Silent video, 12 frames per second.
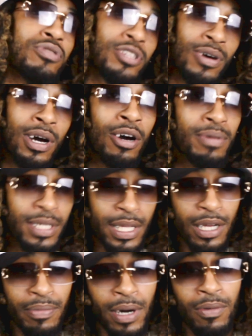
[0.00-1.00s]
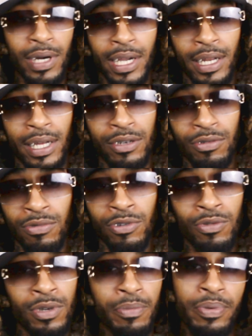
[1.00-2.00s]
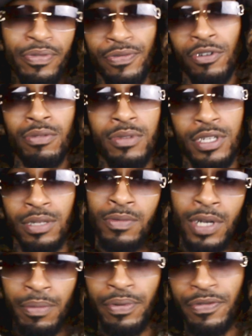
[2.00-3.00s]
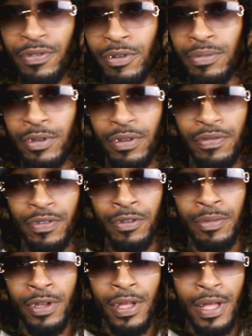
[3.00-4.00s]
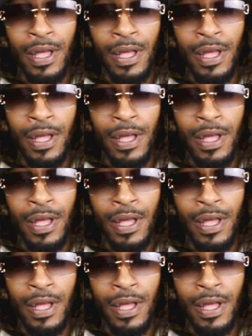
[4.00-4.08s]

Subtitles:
So I always think about what can I do new in a performance and when I'm performing, you feel me?